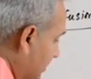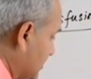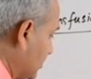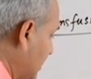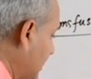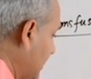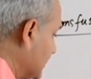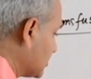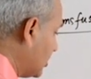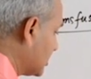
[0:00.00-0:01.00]
So, he
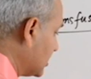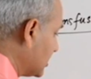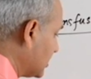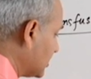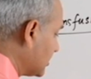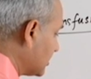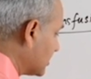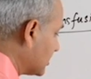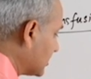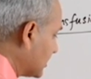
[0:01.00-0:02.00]
has gotten
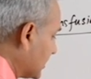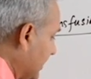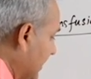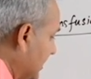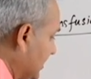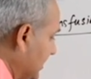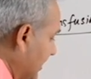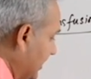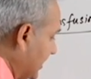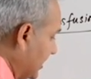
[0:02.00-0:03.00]

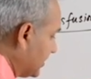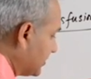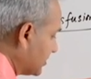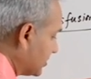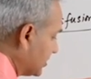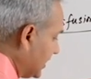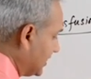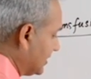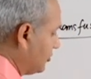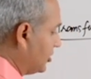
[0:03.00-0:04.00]
anti-A
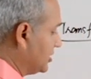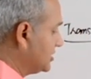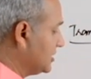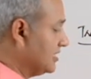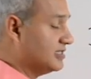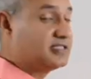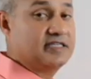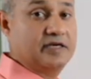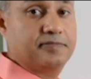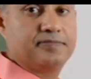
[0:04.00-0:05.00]
antibodies in his
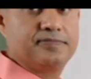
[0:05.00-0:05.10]
serum.